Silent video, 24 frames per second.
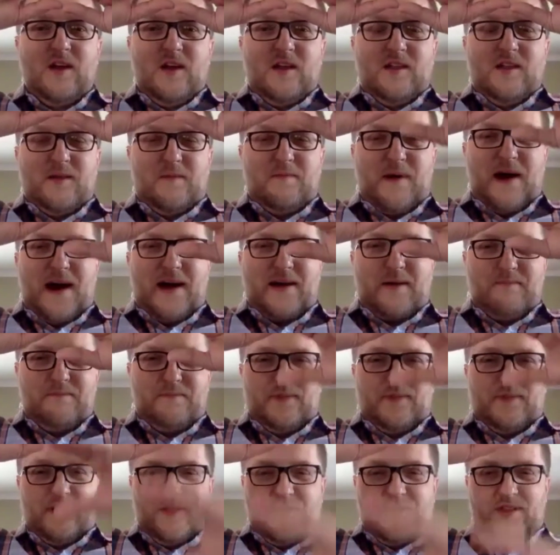The bottom,
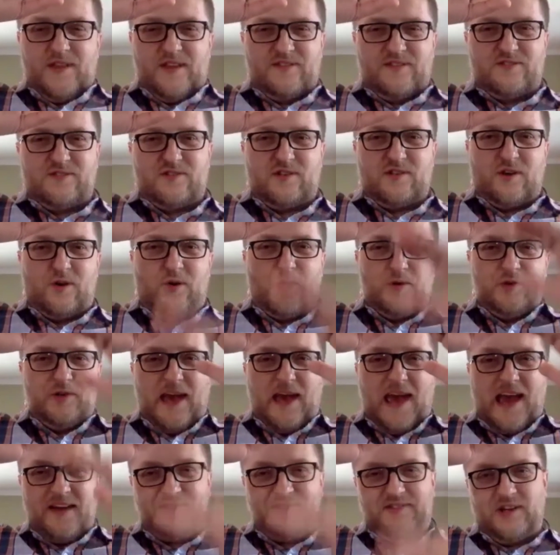you
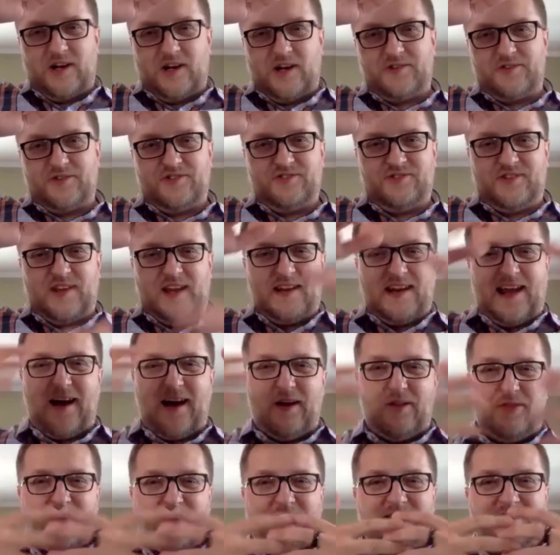have to understand how
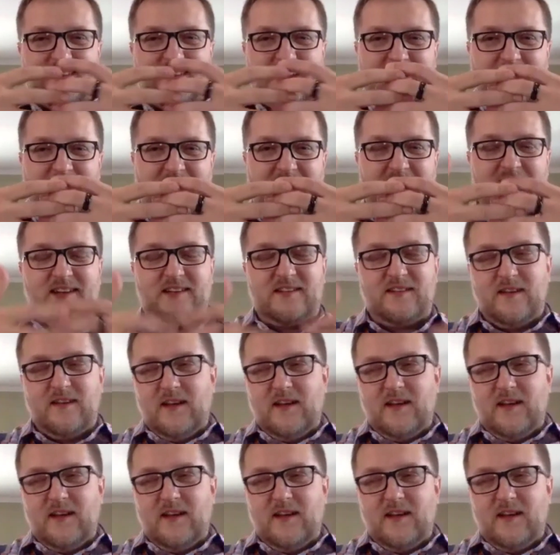things connect.